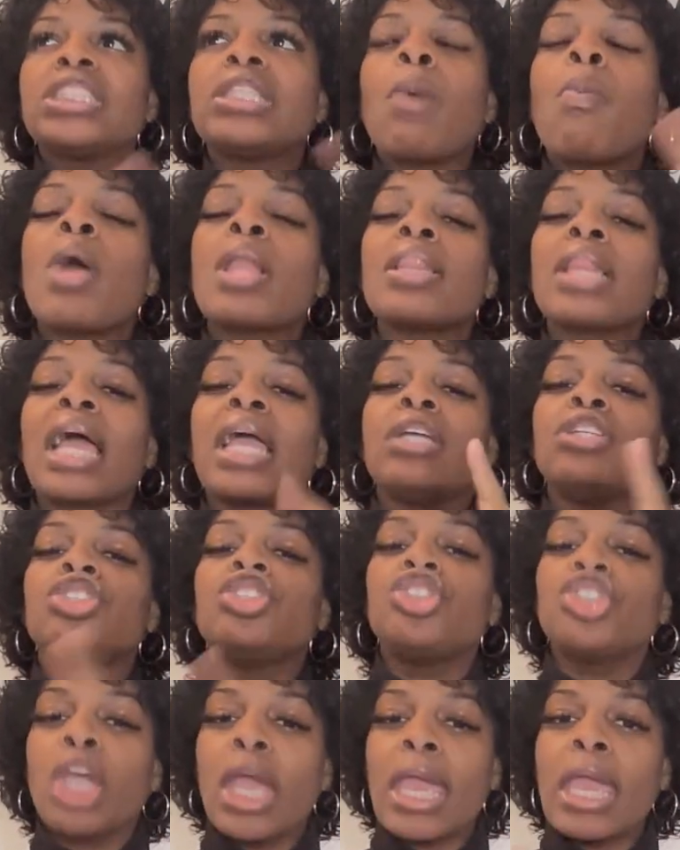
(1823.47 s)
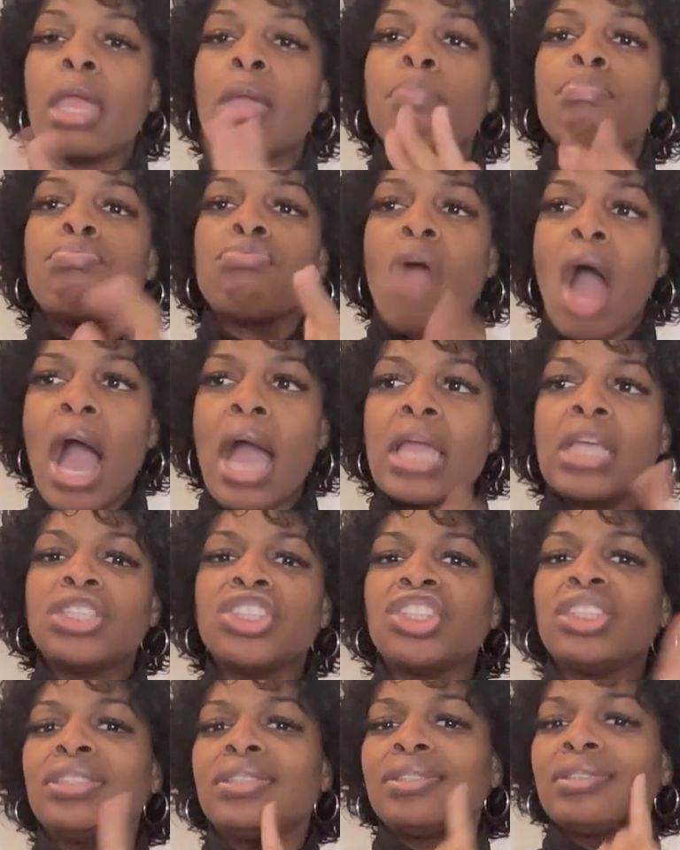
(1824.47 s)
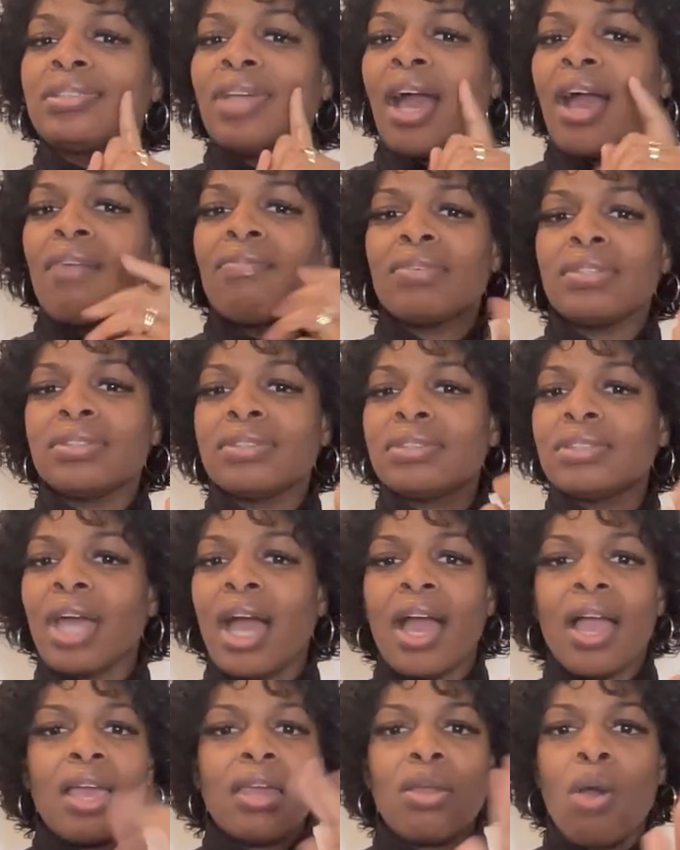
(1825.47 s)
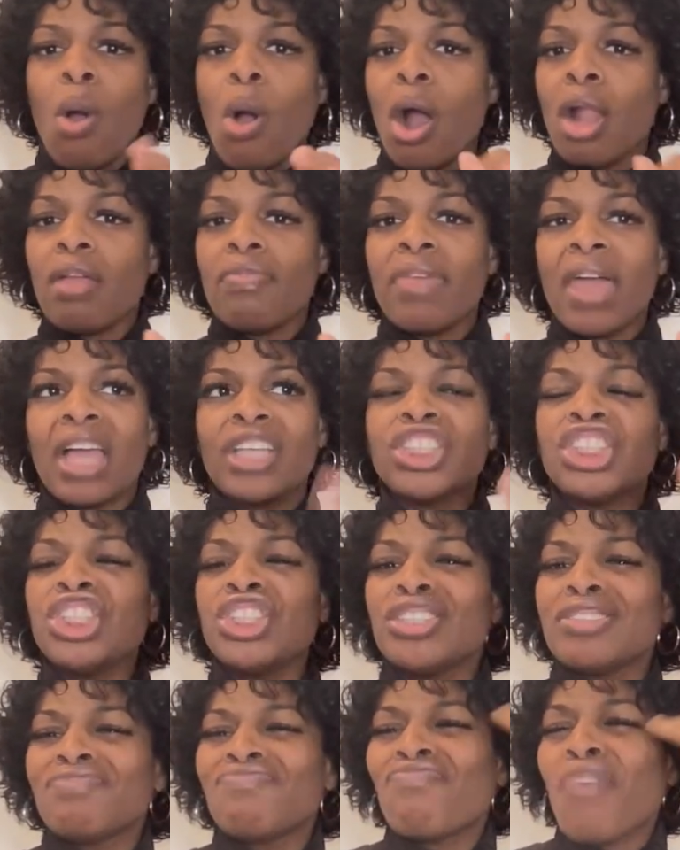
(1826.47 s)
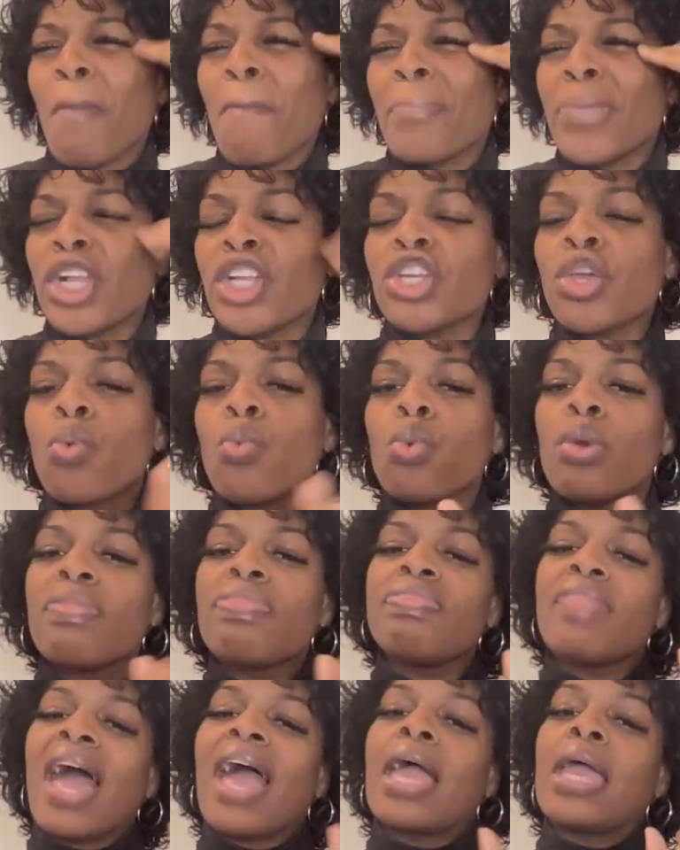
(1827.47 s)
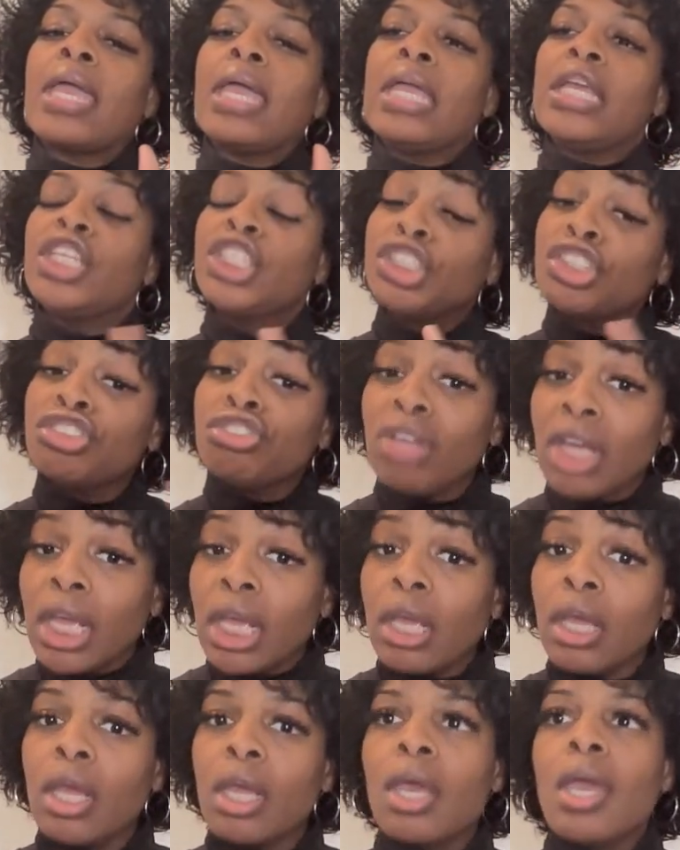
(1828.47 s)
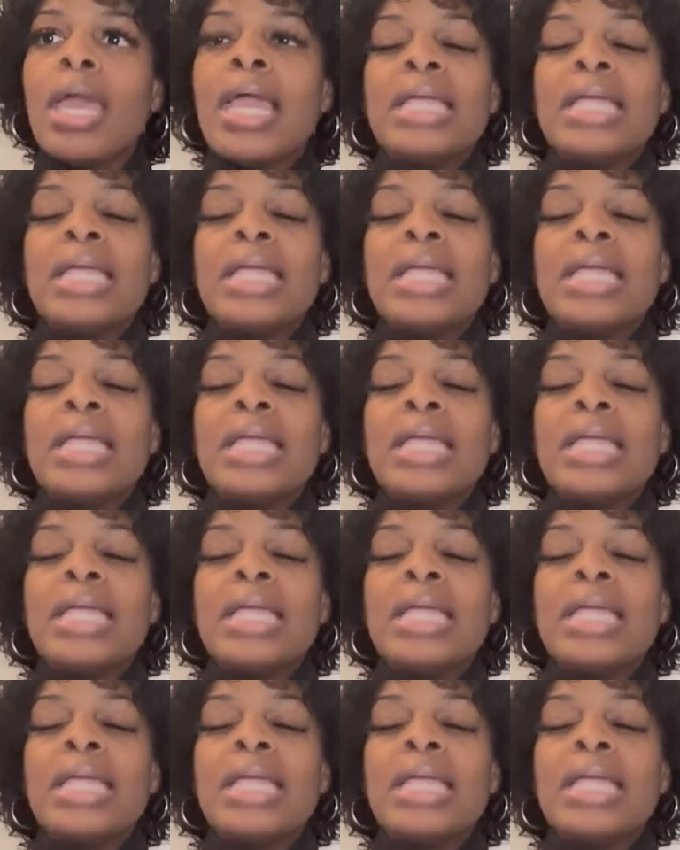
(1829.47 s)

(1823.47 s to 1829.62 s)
someone like Jay Bryant, she that fine, all that, she's familiar with that industry.